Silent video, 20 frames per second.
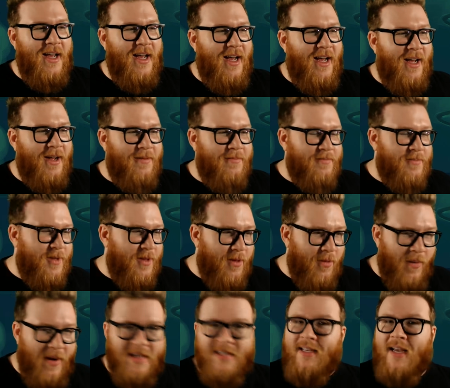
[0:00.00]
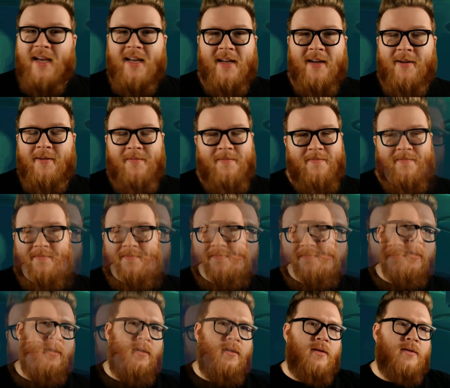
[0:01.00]
um, to the wayside here.
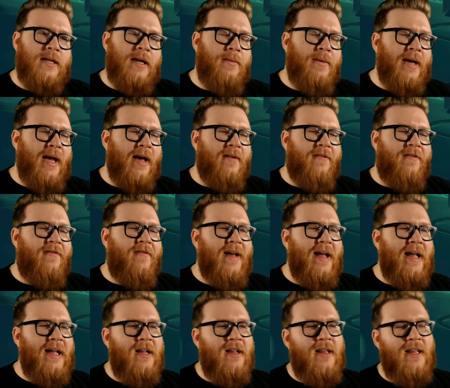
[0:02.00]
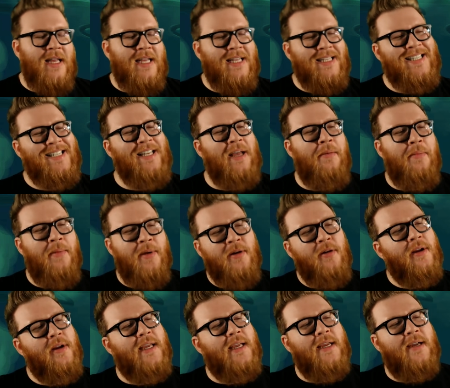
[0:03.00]
So now we got Fel
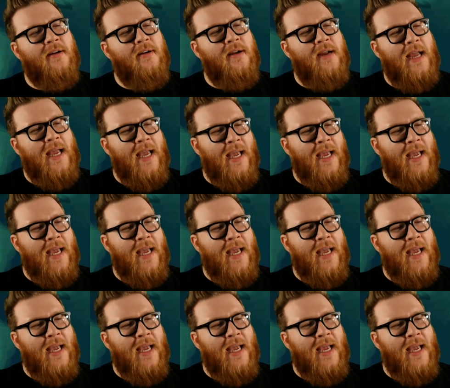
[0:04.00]
Summoner here,